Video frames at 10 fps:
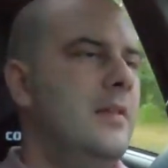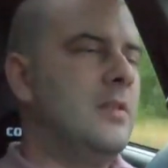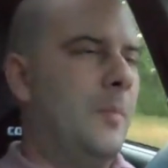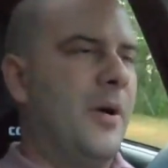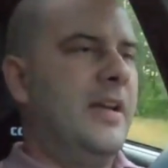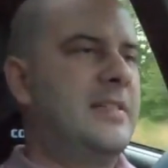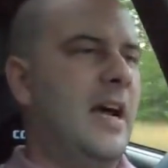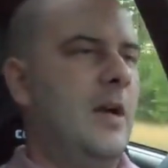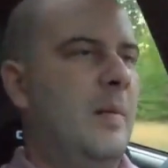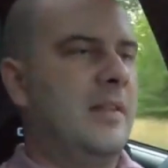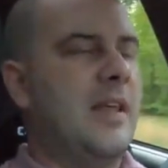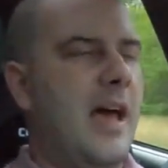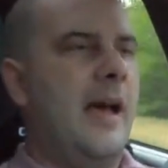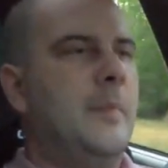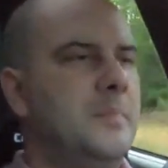So I'm pretty excited about
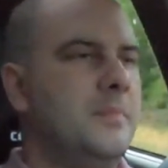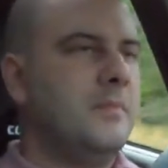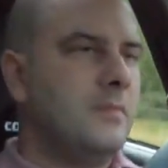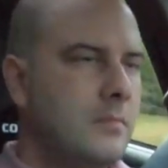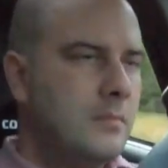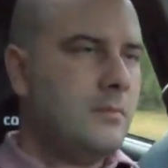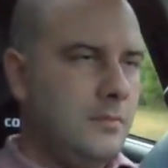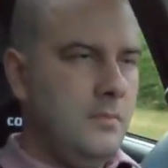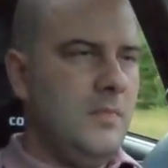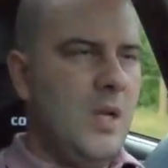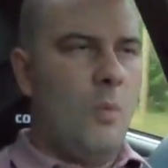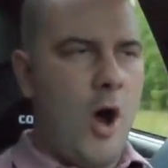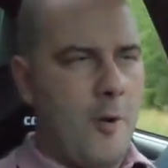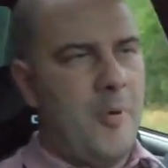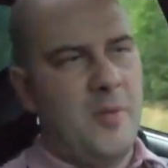that.
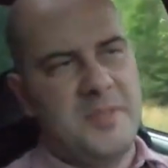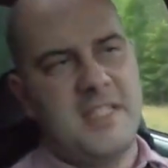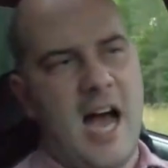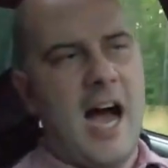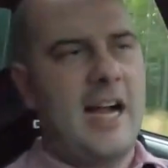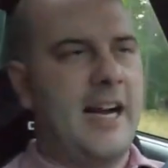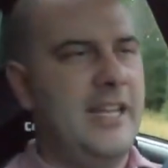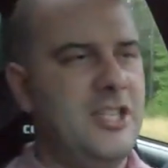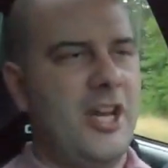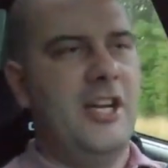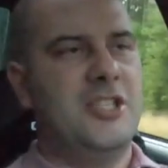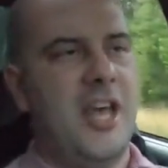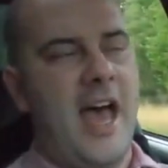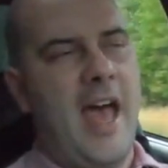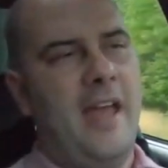Water pump stock, I didn't change
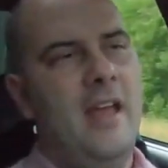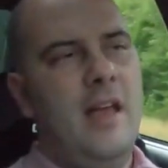that.